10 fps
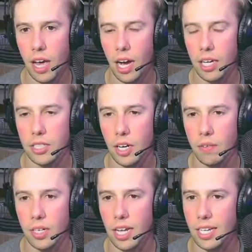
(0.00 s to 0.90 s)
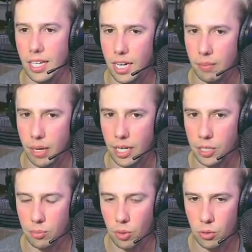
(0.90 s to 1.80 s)
ice covered
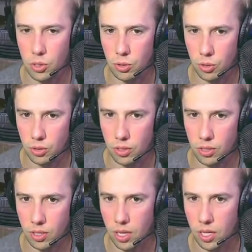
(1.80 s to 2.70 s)
landmass. Most cruises